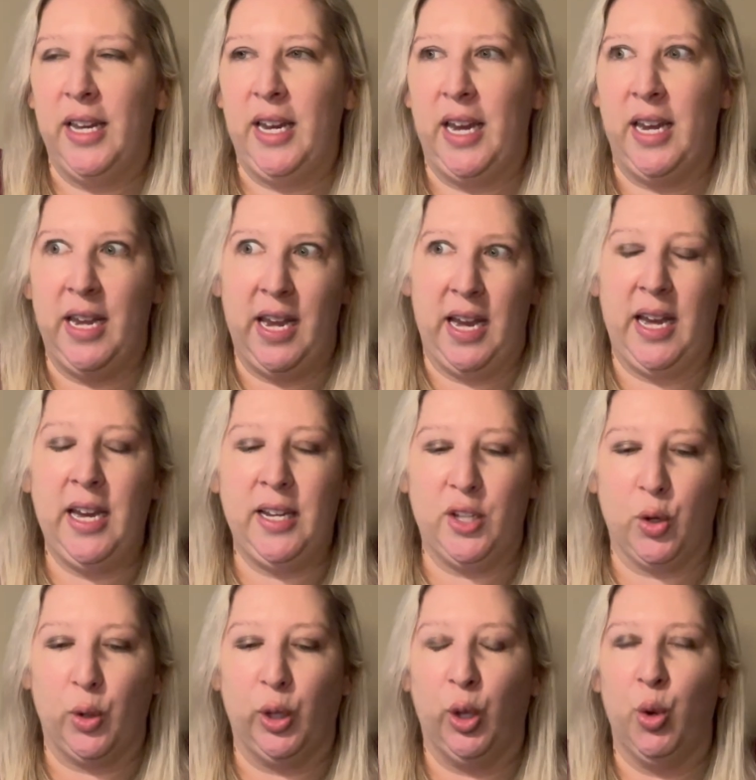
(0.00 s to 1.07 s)
it needs
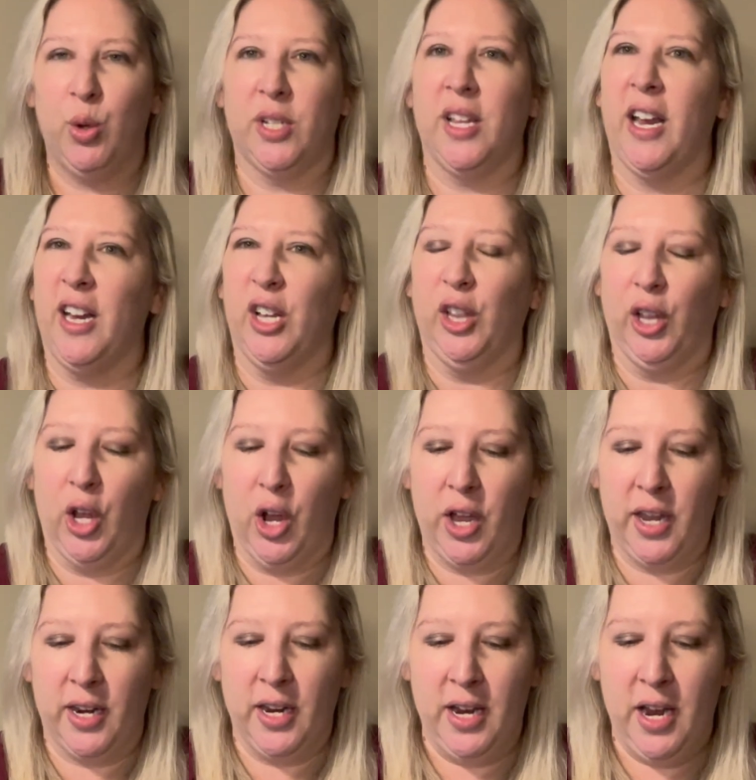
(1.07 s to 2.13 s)
or it looks like a
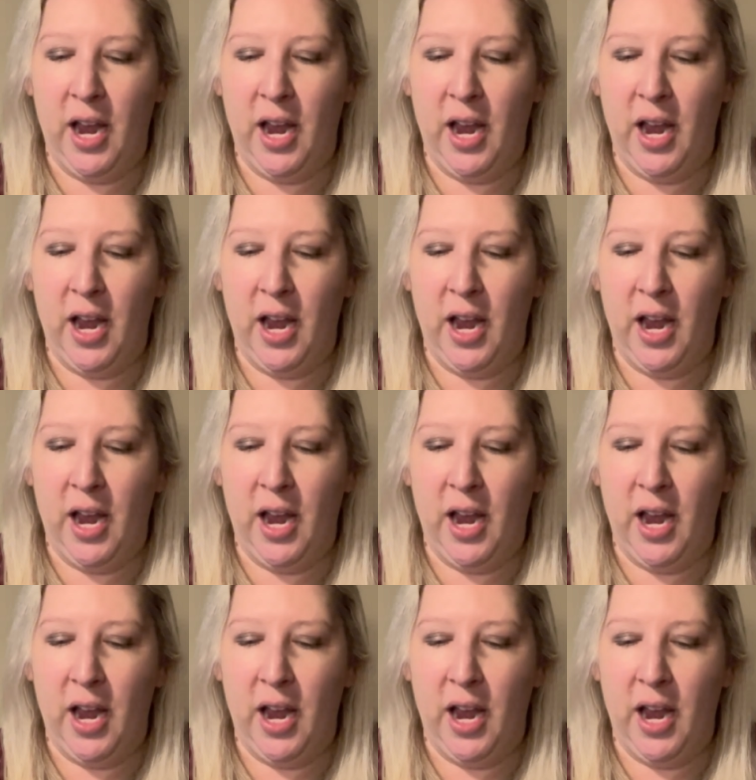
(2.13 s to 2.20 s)
lot,